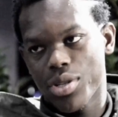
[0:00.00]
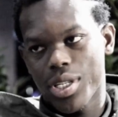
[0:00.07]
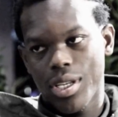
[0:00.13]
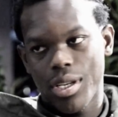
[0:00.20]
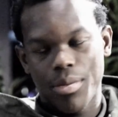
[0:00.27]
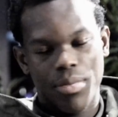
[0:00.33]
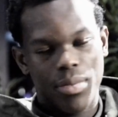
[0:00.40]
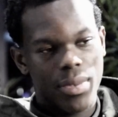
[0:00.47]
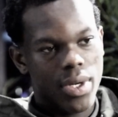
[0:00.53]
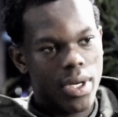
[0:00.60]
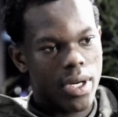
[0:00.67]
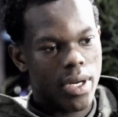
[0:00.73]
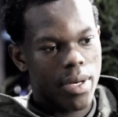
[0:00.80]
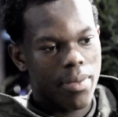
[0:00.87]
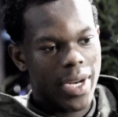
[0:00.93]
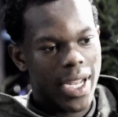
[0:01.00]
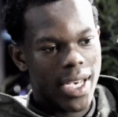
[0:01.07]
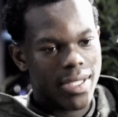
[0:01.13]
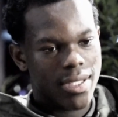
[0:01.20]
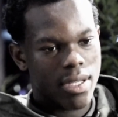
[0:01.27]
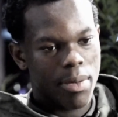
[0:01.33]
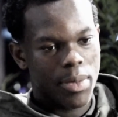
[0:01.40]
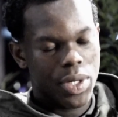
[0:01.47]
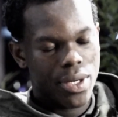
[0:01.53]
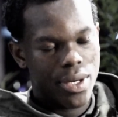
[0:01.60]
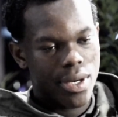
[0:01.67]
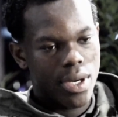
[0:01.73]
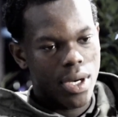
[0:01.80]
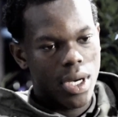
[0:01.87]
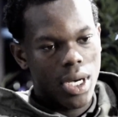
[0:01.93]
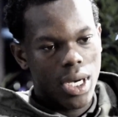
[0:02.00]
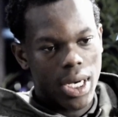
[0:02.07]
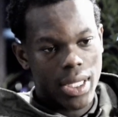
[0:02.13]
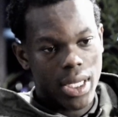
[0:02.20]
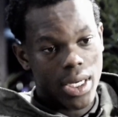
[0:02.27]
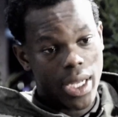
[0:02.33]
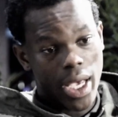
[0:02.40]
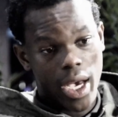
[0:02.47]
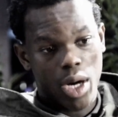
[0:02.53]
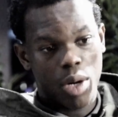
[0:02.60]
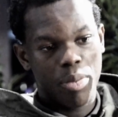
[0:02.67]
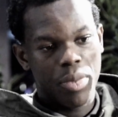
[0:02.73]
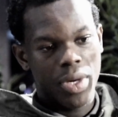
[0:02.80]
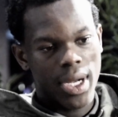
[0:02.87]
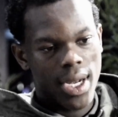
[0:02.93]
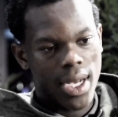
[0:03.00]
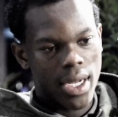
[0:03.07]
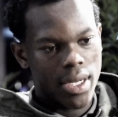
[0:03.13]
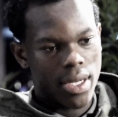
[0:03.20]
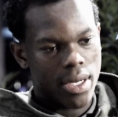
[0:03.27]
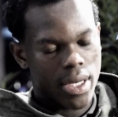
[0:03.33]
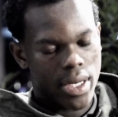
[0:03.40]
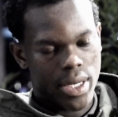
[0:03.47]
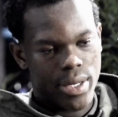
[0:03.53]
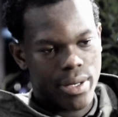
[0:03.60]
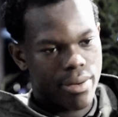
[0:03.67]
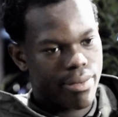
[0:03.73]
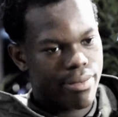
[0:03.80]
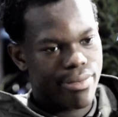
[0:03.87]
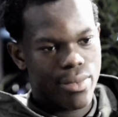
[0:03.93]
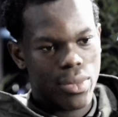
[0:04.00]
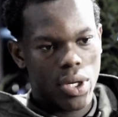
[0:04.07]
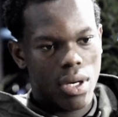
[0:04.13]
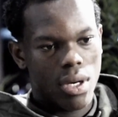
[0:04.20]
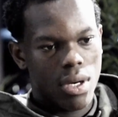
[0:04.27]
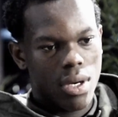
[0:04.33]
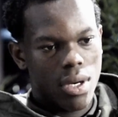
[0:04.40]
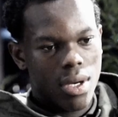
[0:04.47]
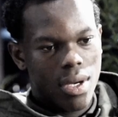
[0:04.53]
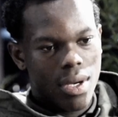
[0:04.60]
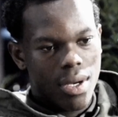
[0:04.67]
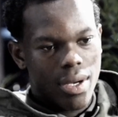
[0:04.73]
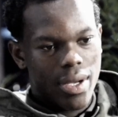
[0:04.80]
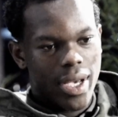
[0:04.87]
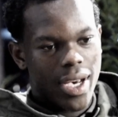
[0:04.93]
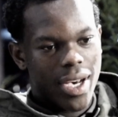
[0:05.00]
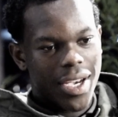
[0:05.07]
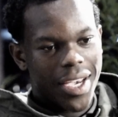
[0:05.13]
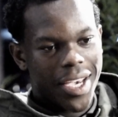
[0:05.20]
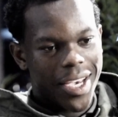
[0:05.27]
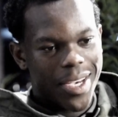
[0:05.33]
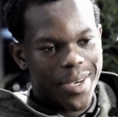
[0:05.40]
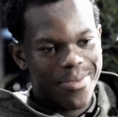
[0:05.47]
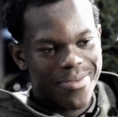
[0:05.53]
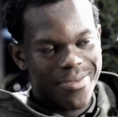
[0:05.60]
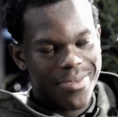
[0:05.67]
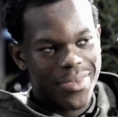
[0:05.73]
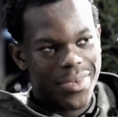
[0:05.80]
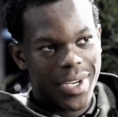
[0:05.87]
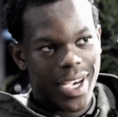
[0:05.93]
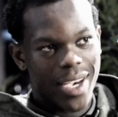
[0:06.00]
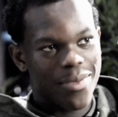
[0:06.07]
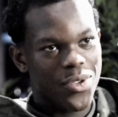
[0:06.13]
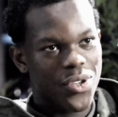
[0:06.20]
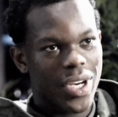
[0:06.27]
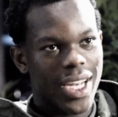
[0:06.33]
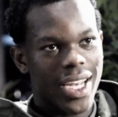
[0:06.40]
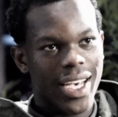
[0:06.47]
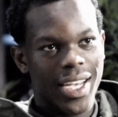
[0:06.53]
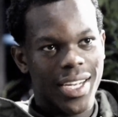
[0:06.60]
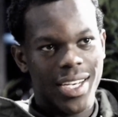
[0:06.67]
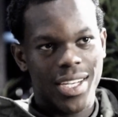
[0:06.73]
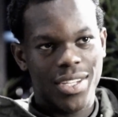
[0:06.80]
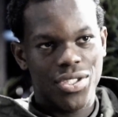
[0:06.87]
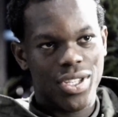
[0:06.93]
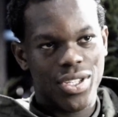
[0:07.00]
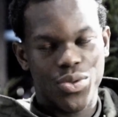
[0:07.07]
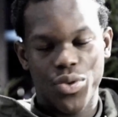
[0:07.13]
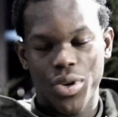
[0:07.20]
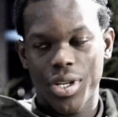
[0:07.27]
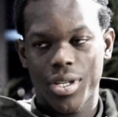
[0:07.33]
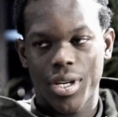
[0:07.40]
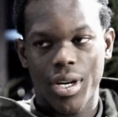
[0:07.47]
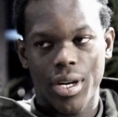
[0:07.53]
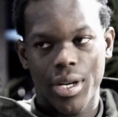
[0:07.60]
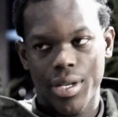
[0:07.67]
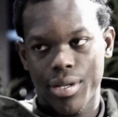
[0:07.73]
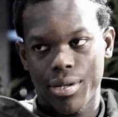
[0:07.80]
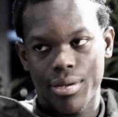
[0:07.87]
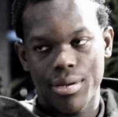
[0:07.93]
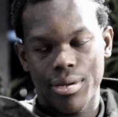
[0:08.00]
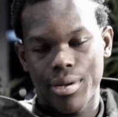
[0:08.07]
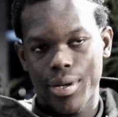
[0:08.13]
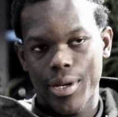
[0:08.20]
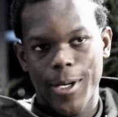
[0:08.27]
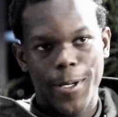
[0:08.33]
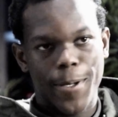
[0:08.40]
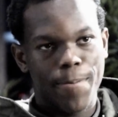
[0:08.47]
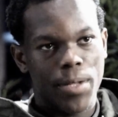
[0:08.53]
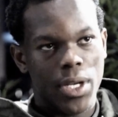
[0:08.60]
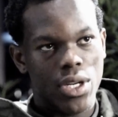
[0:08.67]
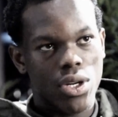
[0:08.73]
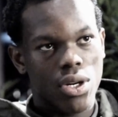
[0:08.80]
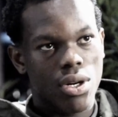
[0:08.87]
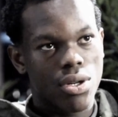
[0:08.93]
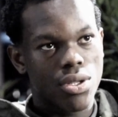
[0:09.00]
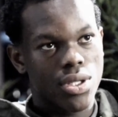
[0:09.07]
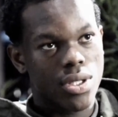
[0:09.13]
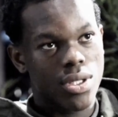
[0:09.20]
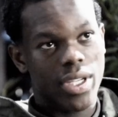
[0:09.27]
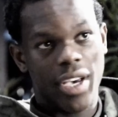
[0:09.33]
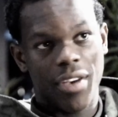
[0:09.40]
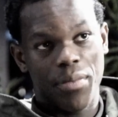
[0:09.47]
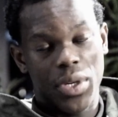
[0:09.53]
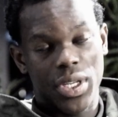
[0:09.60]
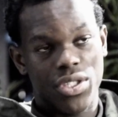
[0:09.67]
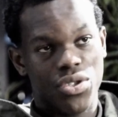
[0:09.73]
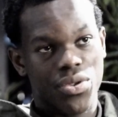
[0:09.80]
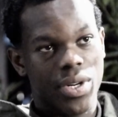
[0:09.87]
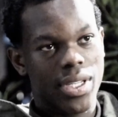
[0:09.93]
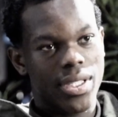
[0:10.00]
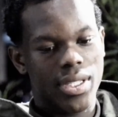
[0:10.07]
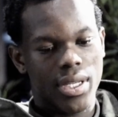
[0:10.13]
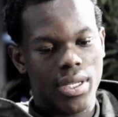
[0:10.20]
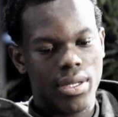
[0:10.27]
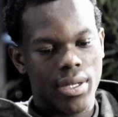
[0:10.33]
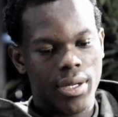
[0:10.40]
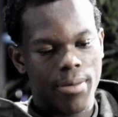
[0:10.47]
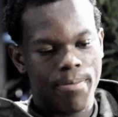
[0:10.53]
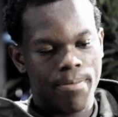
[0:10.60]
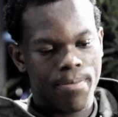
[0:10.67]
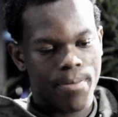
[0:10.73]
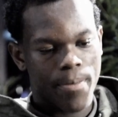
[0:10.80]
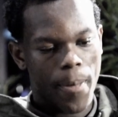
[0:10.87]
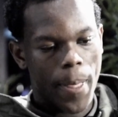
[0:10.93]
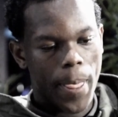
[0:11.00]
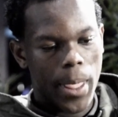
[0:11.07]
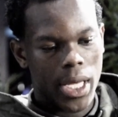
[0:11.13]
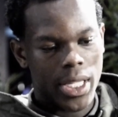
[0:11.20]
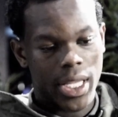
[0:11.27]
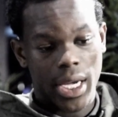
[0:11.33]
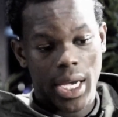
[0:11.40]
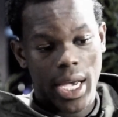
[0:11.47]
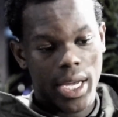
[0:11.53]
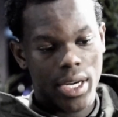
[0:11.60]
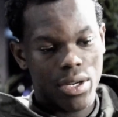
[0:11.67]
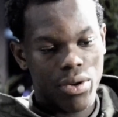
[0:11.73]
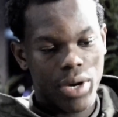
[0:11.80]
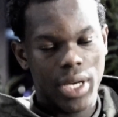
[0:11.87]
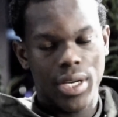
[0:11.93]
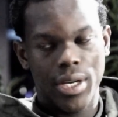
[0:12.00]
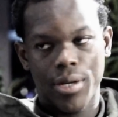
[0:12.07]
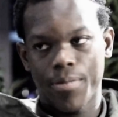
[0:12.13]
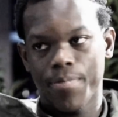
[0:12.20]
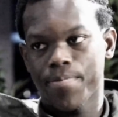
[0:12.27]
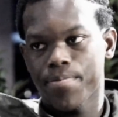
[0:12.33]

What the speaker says: team last summer. I think that helped me a lot, and then yeah, I came to Atlanta and just worked hard, and then the coach just gave me his trust, and I think I had a great year.